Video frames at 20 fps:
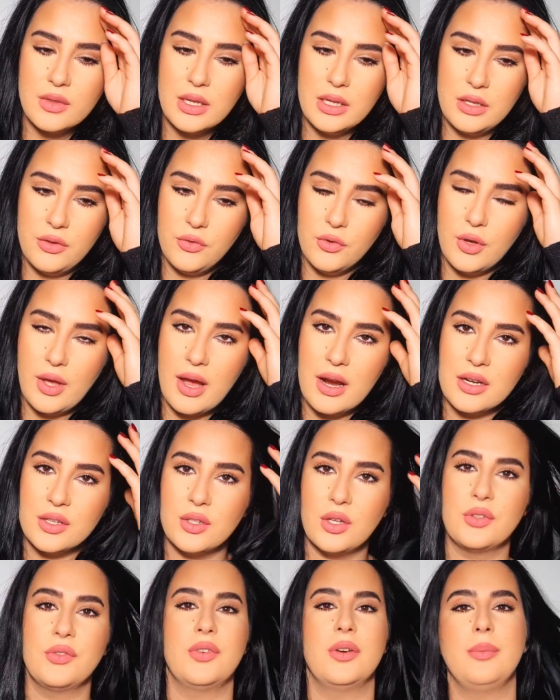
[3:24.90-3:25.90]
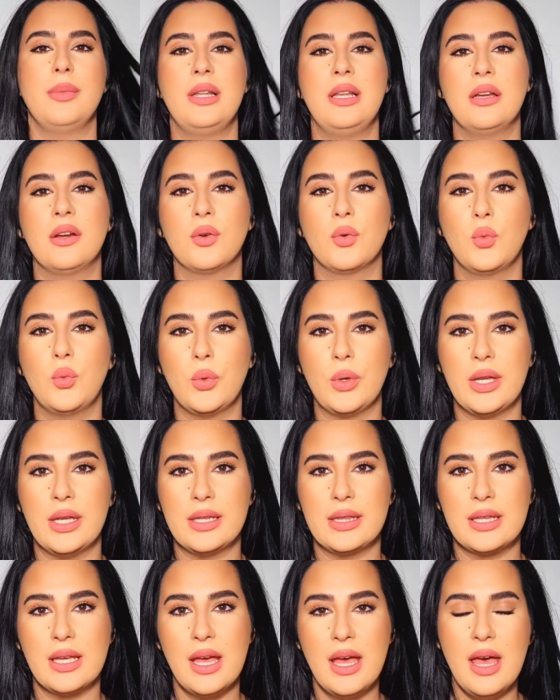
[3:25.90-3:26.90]
If you are not familiar
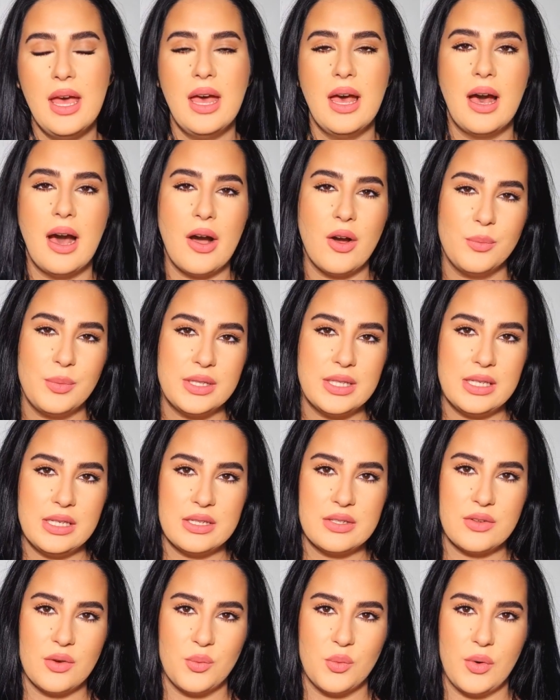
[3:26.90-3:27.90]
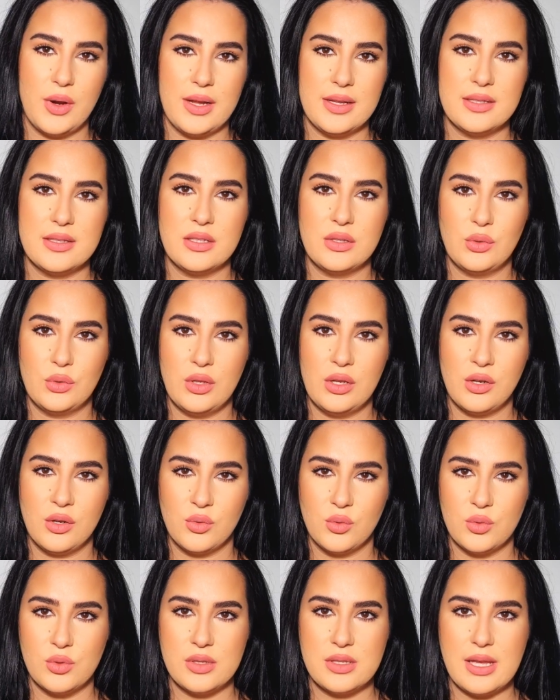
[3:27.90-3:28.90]
with how Middle Eastern brands do their
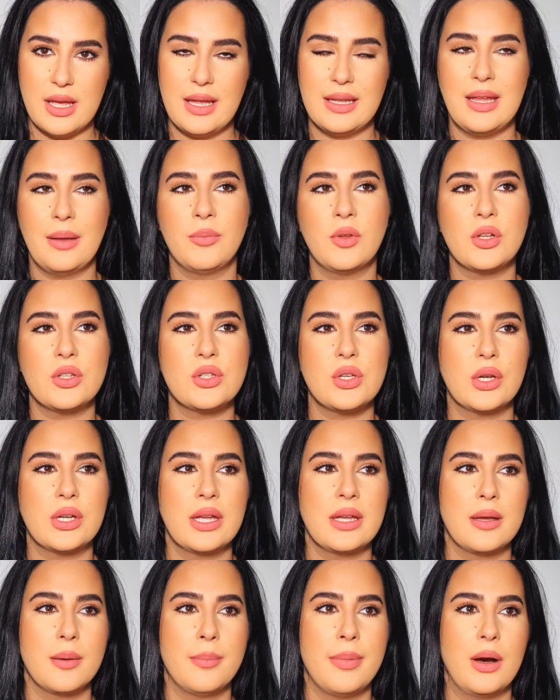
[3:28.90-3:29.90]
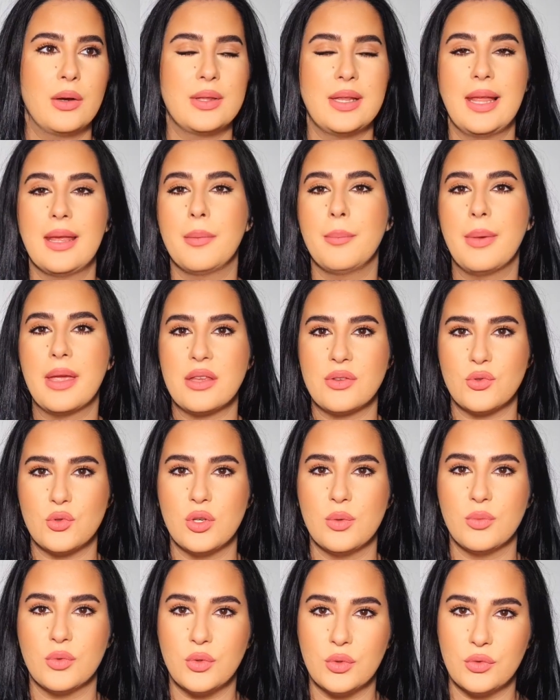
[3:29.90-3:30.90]
ouds, and I'm not talking about like
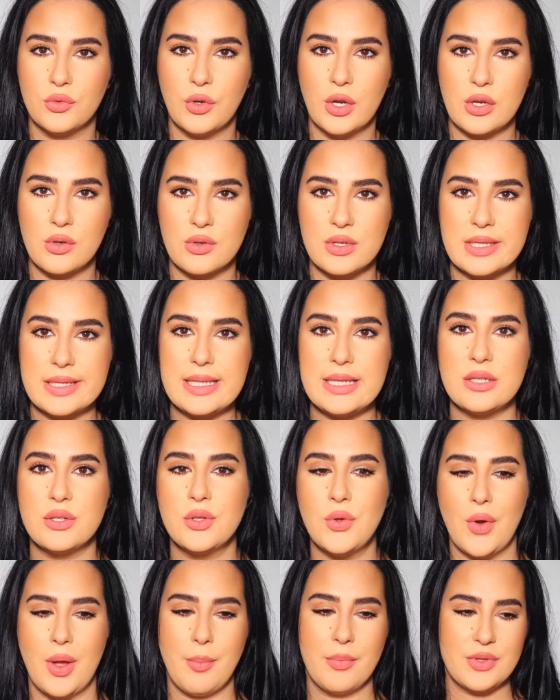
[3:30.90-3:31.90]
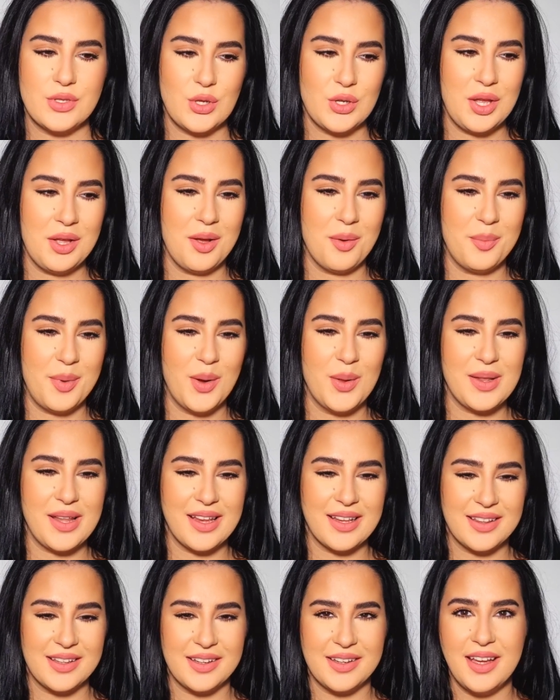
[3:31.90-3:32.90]
mainstream oud fragrances, no, I'm talking about
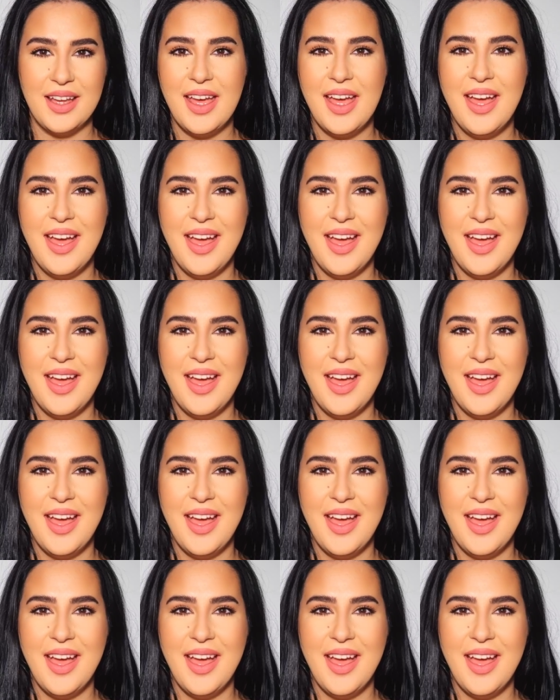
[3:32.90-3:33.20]
like the